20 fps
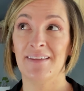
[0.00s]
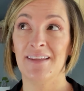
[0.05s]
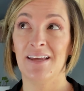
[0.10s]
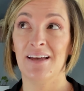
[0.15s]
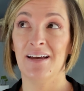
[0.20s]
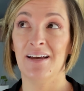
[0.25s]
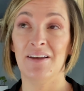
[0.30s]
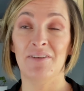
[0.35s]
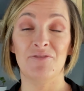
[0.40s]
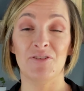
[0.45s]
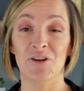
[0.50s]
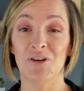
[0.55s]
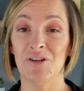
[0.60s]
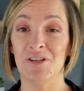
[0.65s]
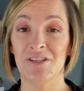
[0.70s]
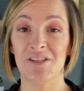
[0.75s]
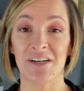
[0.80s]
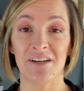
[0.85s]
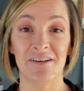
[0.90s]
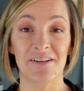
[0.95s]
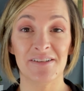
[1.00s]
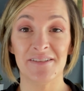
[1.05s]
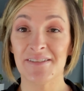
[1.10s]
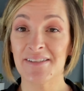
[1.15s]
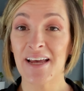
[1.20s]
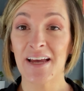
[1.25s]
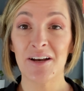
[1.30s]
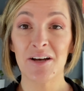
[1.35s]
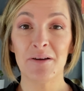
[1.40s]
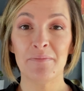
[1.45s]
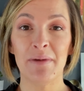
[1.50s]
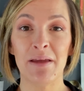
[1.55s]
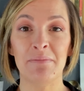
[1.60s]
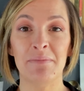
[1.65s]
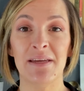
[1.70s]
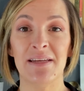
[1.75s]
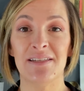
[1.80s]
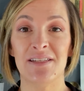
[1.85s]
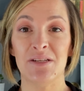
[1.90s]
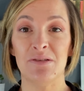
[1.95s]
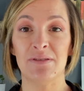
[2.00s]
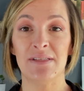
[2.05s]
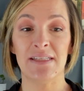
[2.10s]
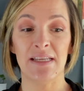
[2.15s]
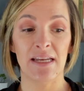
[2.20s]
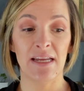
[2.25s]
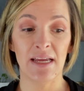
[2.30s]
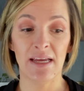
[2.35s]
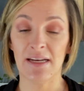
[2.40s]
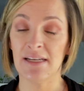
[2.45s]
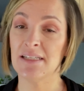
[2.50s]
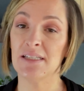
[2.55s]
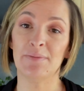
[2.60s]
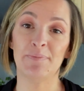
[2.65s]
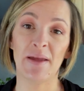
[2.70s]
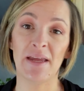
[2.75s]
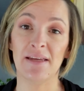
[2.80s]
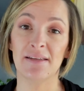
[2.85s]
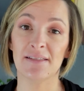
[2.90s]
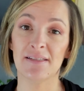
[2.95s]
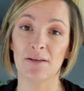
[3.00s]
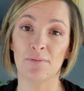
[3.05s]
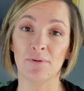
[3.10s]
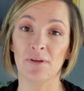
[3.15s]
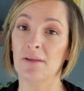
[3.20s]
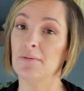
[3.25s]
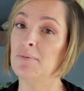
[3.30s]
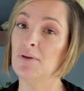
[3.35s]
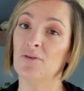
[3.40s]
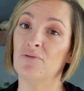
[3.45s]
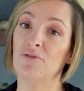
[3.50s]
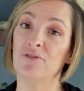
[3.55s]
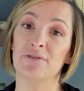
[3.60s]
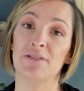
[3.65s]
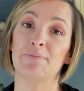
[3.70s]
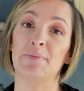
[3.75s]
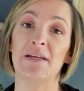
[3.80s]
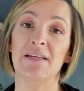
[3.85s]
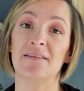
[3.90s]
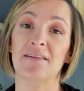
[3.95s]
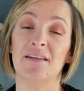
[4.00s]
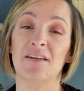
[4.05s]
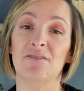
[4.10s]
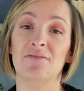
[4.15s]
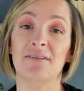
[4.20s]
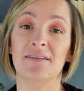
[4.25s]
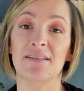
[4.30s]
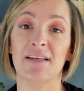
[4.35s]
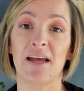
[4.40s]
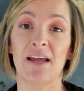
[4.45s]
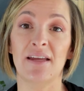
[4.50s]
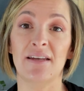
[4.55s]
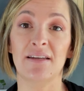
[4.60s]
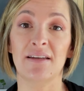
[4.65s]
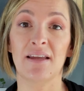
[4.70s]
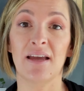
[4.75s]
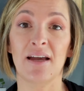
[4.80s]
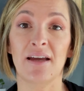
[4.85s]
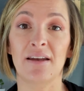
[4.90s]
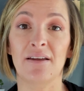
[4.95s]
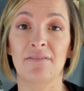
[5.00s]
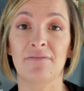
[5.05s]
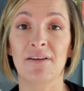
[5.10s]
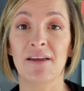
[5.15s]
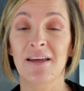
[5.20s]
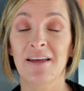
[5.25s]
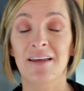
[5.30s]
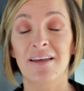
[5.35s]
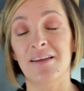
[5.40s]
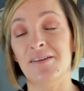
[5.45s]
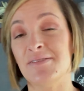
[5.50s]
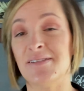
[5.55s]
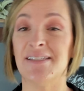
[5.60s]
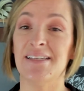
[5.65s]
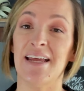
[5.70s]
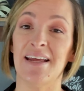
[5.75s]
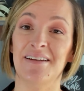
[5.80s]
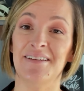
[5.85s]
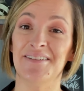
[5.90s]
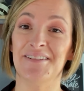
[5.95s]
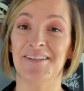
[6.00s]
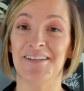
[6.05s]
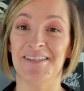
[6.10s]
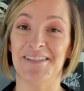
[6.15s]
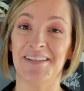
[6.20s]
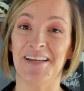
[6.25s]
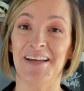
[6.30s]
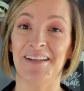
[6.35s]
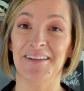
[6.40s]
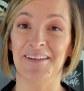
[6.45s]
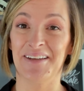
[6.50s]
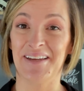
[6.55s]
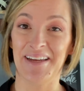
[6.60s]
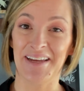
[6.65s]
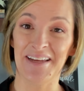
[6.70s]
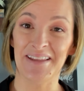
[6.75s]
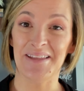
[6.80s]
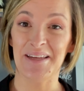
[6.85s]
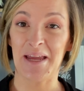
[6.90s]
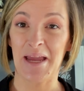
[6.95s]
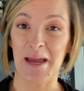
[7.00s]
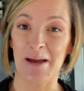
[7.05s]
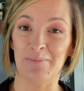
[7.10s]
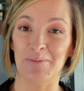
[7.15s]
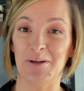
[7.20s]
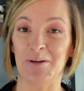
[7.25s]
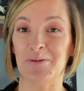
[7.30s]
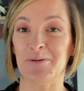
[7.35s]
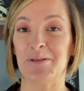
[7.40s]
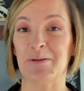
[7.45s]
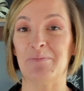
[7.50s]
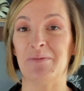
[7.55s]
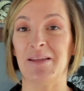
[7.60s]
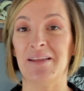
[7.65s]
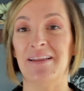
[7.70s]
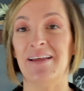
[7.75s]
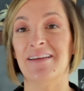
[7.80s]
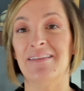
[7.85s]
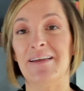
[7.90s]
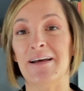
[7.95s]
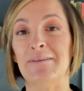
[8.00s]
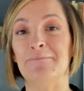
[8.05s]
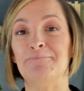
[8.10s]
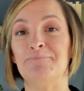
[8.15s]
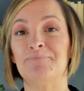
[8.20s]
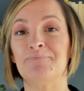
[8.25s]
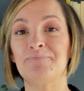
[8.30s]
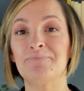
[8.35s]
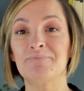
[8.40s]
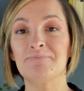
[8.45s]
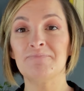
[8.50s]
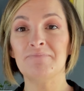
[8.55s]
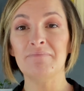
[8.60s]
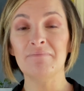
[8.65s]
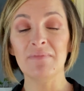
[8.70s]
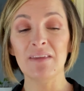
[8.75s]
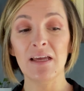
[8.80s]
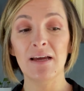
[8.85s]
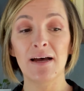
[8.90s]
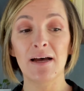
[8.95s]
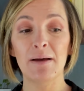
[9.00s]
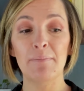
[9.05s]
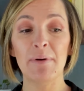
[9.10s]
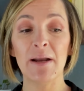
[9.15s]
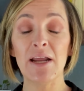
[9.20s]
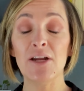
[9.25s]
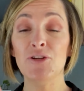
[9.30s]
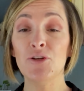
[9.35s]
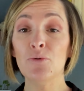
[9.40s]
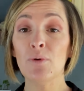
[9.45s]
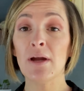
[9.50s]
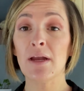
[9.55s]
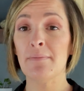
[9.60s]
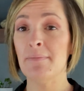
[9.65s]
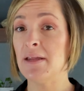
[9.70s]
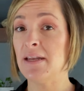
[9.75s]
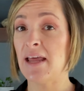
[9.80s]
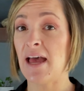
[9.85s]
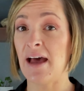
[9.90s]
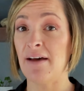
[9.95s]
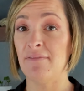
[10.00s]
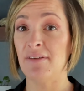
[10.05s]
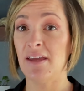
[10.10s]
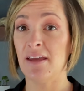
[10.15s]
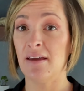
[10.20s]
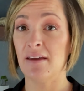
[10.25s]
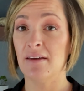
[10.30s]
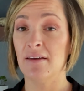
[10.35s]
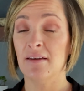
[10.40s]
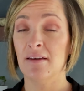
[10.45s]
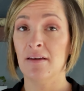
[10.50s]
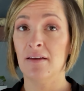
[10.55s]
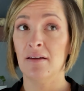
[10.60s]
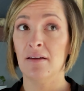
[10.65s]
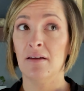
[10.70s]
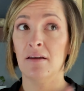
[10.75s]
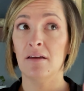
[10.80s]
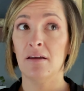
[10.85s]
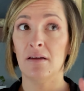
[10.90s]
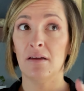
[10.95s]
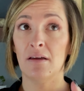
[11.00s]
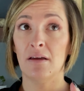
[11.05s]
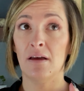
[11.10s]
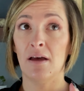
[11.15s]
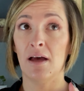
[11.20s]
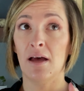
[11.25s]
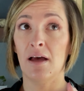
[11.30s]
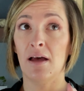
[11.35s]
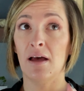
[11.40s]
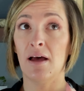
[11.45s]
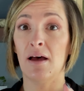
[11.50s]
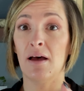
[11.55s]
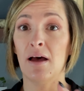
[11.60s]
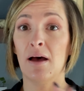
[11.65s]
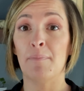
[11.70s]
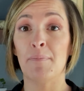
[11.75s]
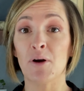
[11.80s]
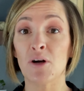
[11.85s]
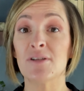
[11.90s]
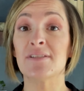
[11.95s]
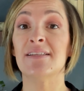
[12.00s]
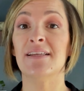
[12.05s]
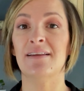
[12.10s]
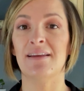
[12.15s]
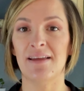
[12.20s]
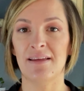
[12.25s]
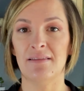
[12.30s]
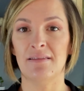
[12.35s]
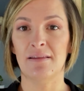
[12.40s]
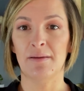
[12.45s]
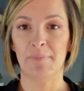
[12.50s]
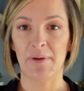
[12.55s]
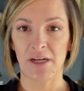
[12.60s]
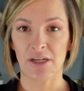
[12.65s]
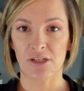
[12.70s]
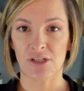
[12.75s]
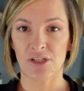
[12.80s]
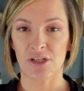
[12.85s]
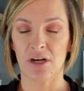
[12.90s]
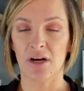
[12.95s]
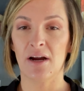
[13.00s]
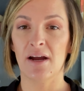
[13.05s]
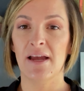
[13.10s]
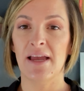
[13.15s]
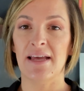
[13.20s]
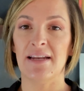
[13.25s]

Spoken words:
If you're an interior designer, maybe it's you sitting in a space, a really beautiful space that you designed, and kind of, standing to the side looking at the camera or something like that. But I do recommend having a person in the picture.